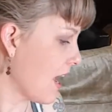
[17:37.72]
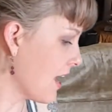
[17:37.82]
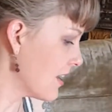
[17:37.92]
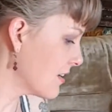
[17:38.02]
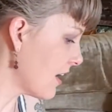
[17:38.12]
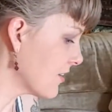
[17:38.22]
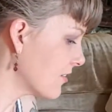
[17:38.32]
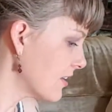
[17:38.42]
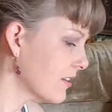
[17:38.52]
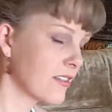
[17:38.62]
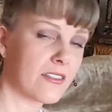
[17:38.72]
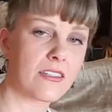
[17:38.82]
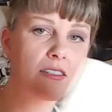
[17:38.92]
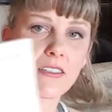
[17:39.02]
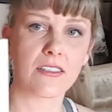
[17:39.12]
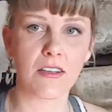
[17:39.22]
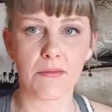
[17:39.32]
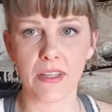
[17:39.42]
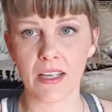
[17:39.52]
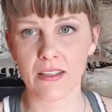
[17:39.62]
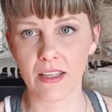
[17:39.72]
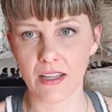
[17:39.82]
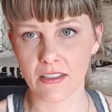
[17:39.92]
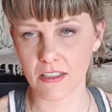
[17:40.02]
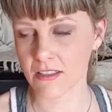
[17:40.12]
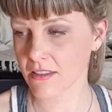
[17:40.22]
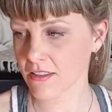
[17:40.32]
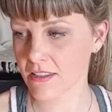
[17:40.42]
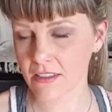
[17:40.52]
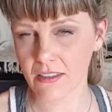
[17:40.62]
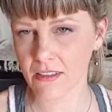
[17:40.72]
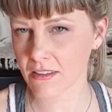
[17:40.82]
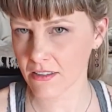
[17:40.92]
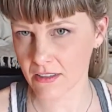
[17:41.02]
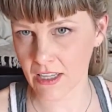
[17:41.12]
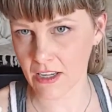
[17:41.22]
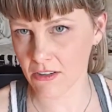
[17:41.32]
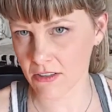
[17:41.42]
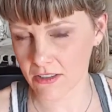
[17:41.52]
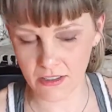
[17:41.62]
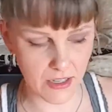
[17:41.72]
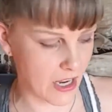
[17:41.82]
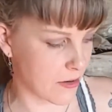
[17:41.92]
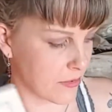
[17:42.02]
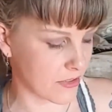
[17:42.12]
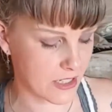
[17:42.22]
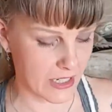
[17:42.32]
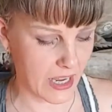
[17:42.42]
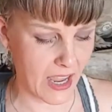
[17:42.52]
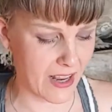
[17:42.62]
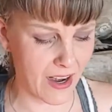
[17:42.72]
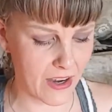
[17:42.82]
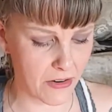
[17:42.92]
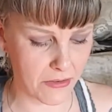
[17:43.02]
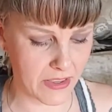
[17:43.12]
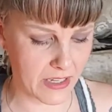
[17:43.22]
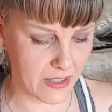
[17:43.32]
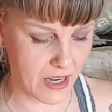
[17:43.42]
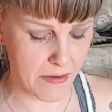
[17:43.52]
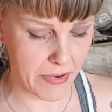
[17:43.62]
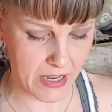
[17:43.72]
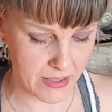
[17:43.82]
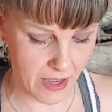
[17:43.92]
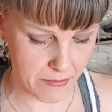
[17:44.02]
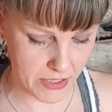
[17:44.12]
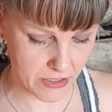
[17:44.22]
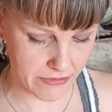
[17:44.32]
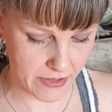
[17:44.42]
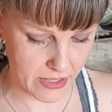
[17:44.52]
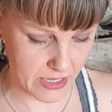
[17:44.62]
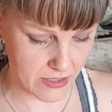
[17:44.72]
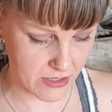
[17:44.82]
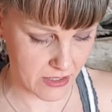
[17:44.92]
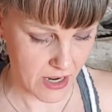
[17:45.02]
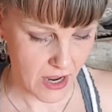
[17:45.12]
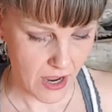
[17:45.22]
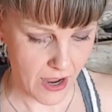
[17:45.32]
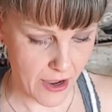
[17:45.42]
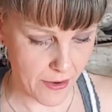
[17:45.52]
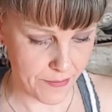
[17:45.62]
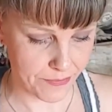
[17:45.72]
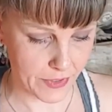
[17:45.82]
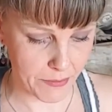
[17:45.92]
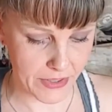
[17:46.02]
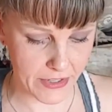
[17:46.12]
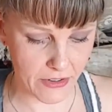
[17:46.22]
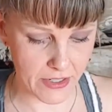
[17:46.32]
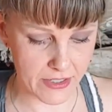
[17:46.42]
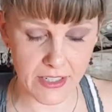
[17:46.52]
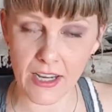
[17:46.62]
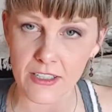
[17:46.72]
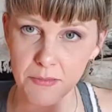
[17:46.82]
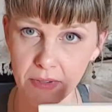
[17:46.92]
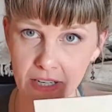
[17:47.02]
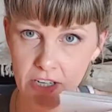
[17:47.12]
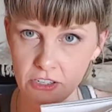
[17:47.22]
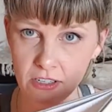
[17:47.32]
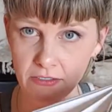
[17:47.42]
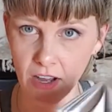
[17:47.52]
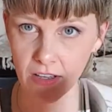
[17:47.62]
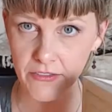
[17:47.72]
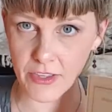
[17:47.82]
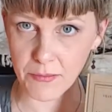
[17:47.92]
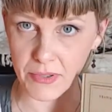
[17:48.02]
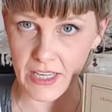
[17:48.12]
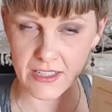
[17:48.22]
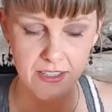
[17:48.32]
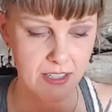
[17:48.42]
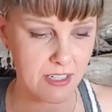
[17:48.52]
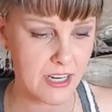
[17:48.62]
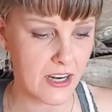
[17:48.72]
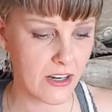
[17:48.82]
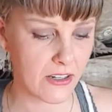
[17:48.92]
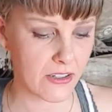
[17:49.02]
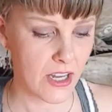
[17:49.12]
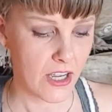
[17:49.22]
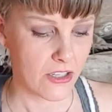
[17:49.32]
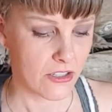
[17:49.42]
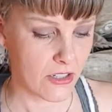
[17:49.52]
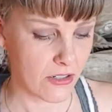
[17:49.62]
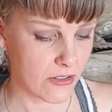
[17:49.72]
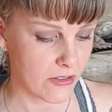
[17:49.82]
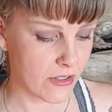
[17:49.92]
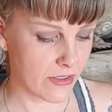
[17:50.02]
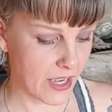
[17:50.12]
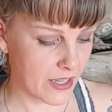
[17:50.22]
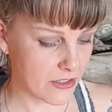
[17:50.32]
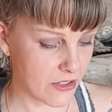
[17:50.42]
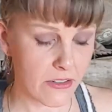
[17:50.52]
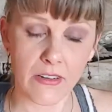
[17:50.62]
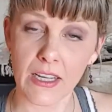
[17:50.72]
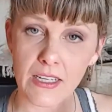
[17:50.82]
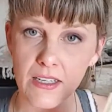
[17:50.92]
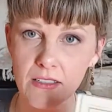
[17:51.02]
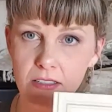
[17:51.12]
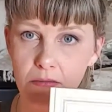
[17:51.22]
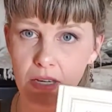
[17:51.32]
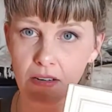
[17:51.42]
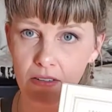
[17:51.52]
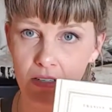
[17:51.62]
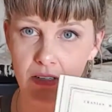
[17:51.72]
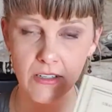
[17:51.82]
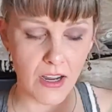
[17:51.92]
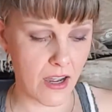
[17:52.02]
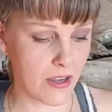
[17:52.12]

And I think that this is something that's still, that you're still able to get. I don't think that I paid that much for this. But there is an explanation of all of the plates in here. So that's Urania's mirror.